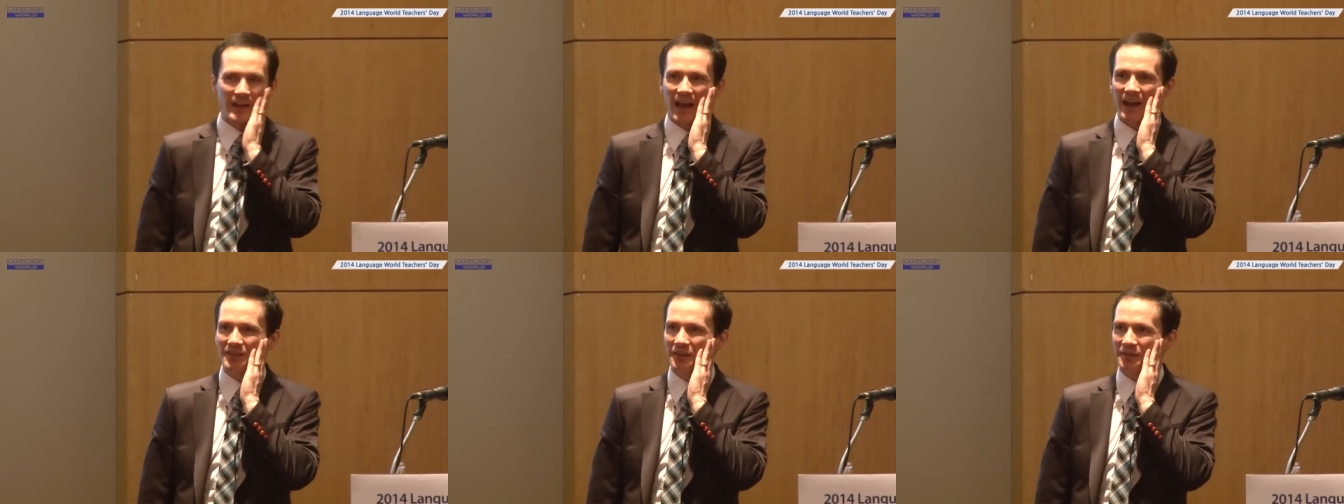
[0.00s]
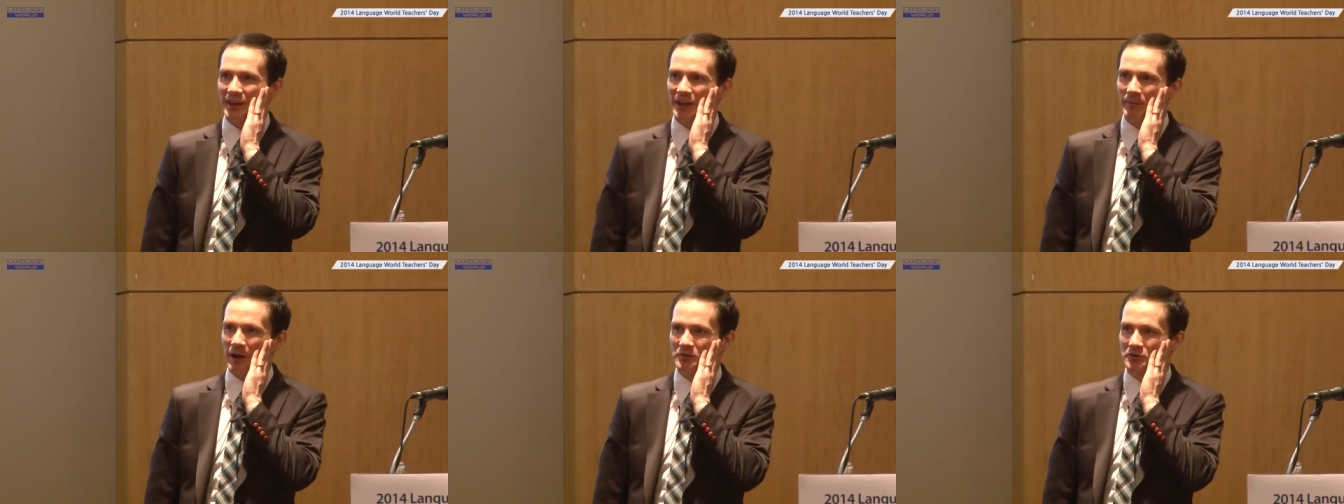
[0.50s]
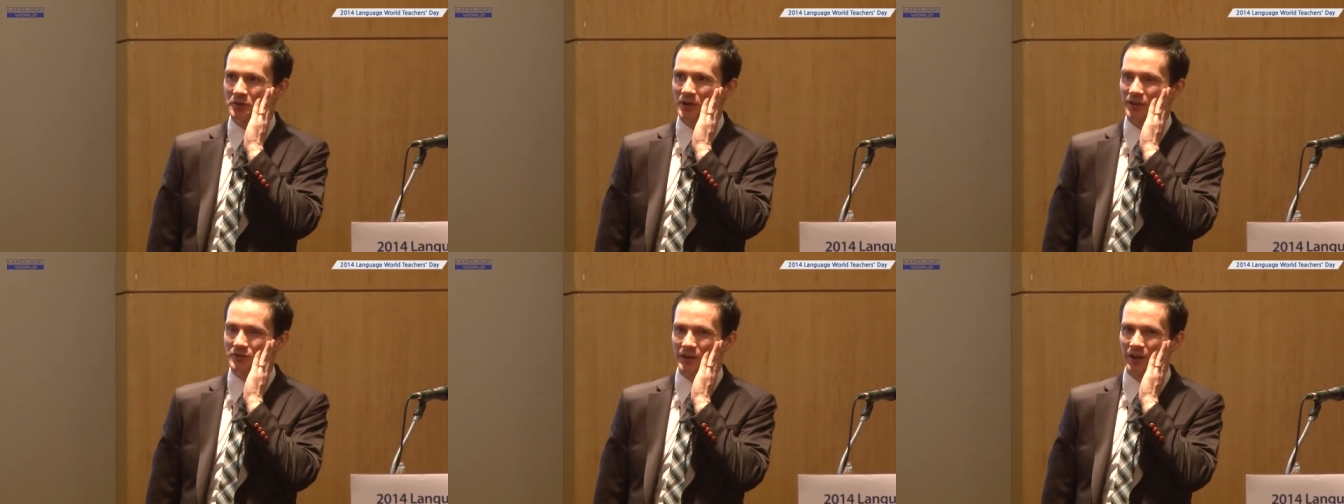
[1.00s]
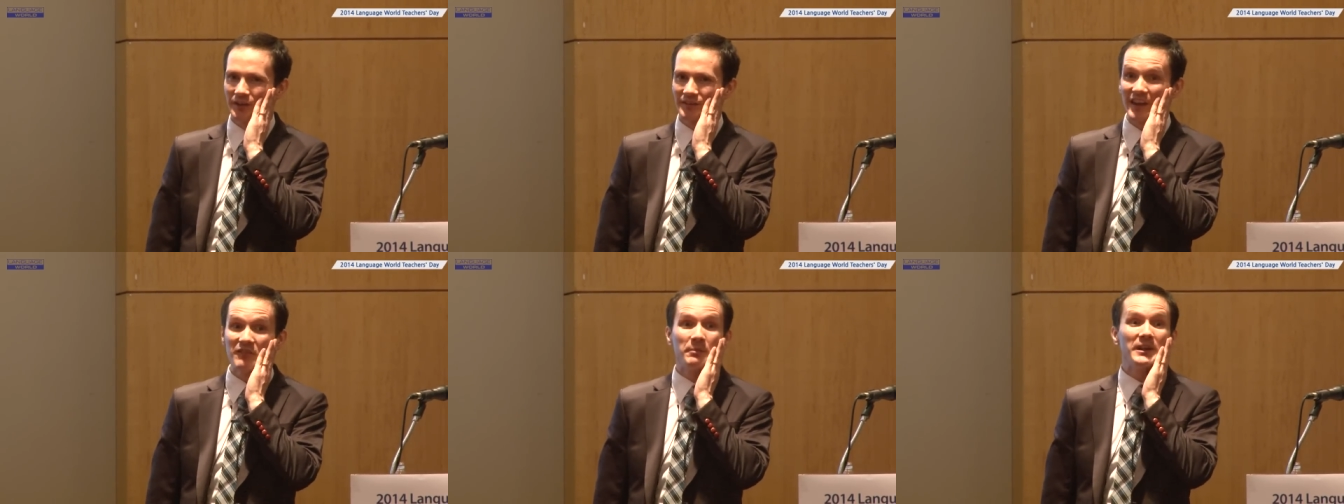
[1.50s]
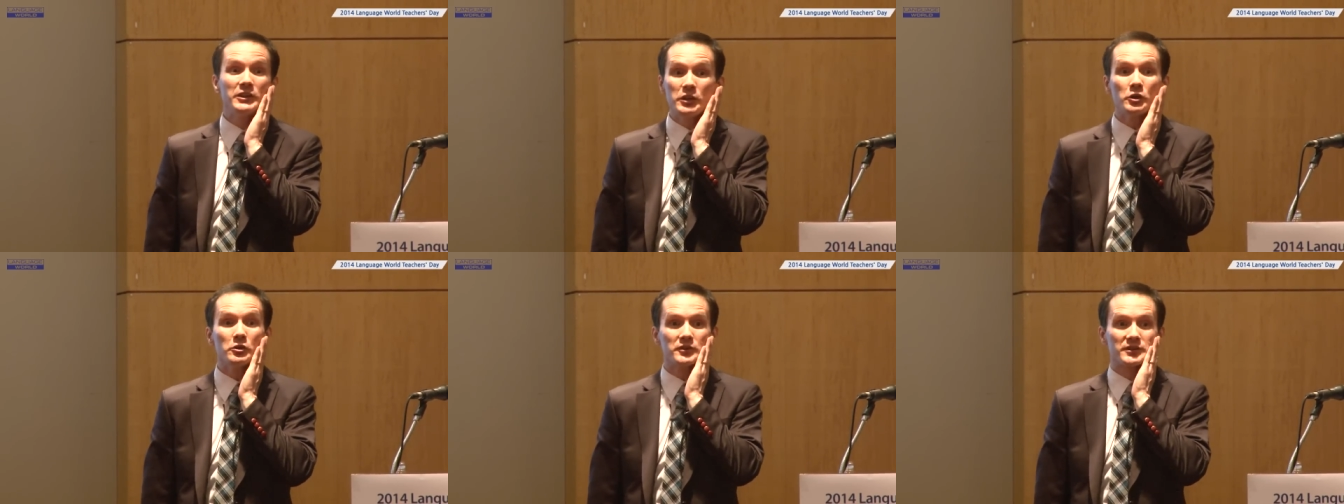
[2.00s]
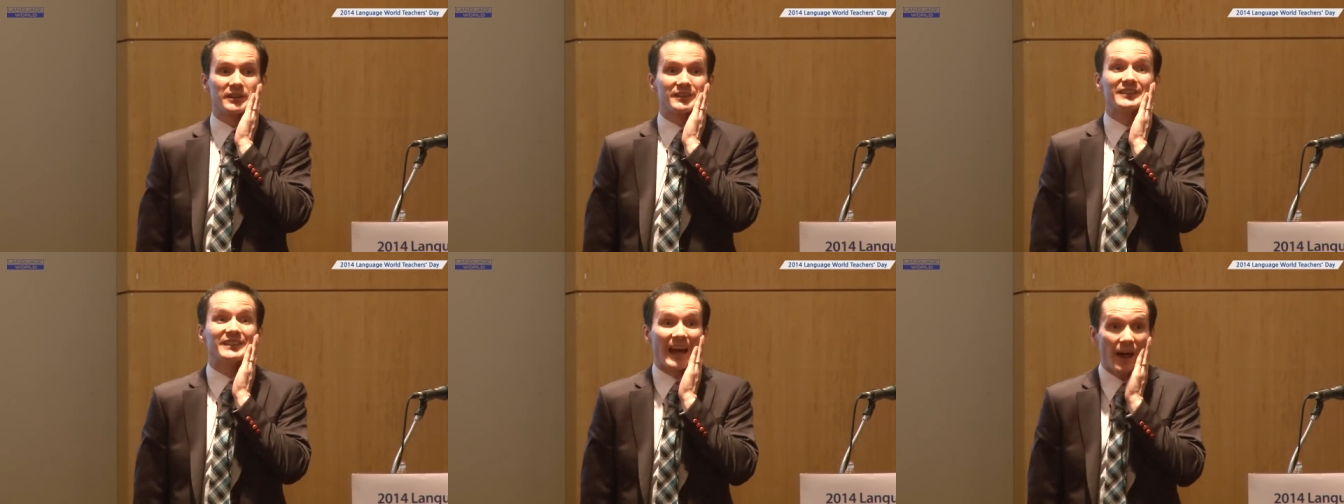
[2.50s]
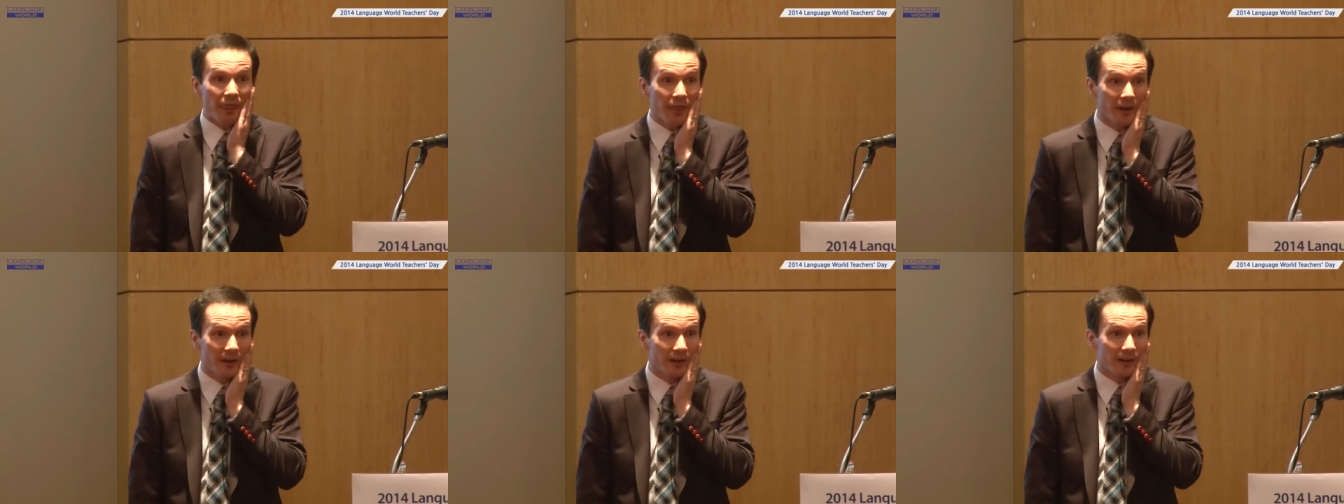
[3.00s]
And the thing about drills, they've been used to death.